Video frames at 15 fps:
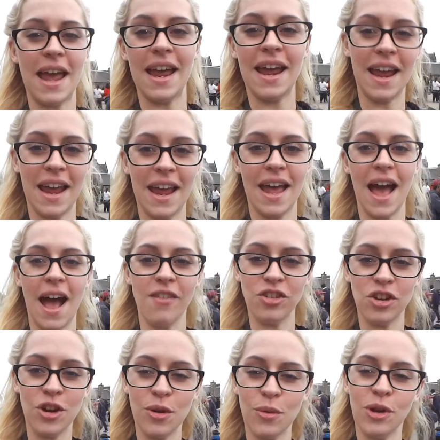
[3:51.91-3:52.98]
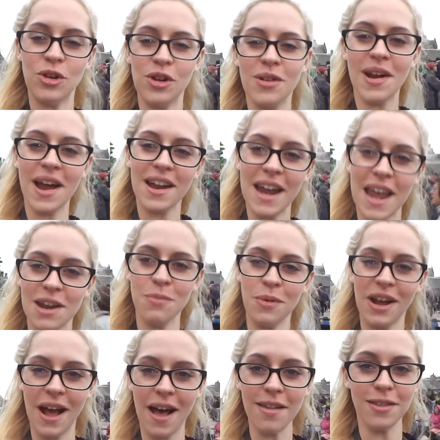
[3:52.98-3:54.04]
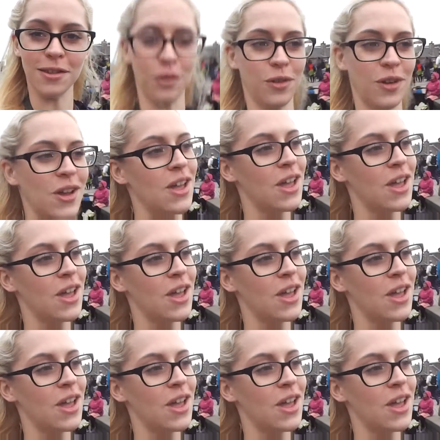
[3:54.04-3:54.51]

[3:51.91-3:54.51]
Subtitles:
an afternoon wandering around Edinburgh Castle,